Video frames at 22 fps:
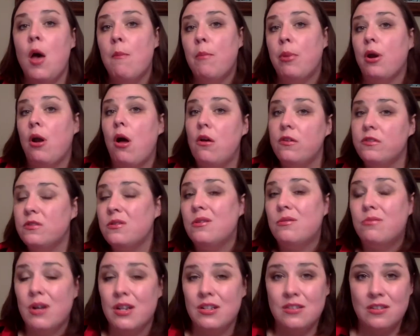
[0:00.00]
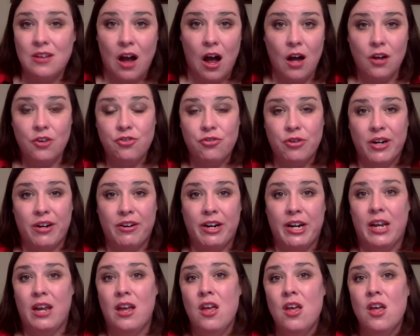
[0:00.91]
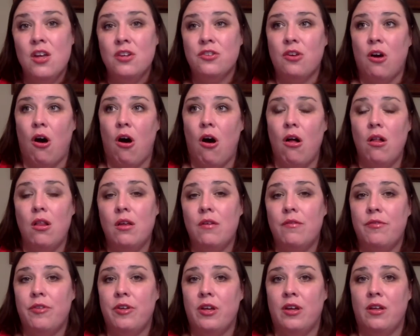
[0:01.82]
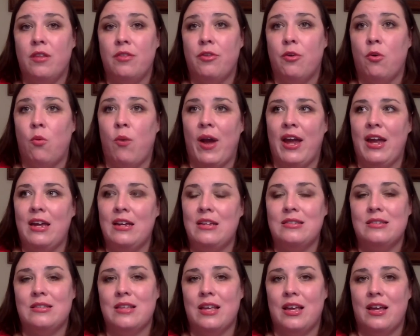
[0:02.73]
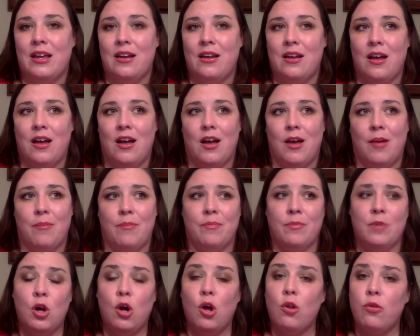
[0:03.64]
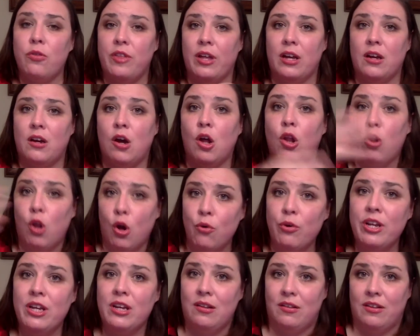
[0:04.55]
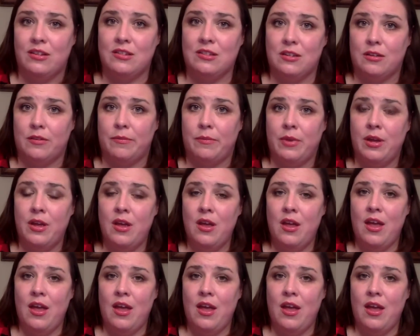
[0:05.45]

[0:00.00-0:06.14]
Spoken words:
but also it runs contrary to all of the ways that that colonialism